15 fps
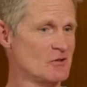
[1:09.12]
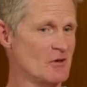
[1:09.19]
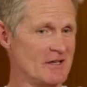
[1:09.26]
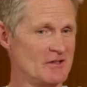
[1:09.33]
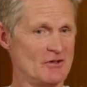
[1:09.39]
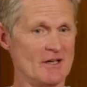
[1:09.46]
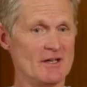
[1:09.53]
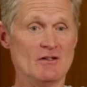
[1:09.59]
So
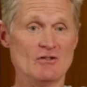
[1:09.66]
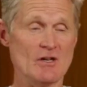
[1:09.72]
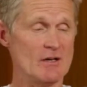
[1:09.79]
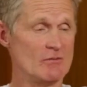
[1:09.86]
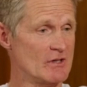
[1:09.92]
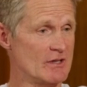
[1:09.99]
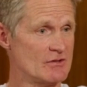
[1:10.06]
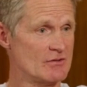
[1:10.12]
I said to
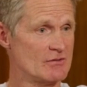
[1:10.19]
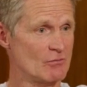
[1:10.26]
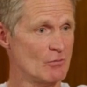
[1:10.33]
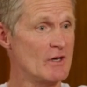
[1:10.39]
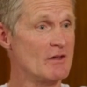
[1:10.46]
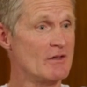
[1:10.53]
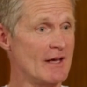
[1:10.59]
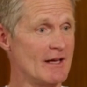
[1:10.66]
James, "Let's.
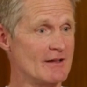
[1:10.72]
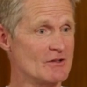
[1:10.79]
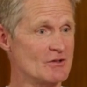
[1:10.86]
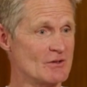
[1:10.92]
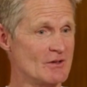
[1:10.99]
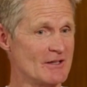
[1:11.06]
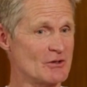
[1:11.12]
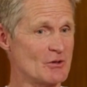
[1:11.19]
What do you think?
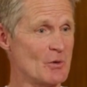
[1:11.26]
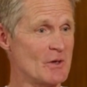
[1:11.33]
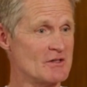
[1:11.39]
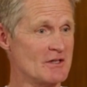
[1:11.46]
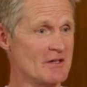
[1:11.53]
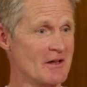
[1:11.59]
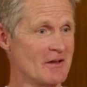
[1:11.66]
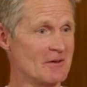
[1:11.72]
Let's let's quit
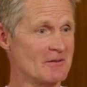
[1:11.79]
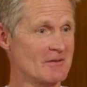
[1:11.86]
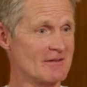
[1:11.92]
together."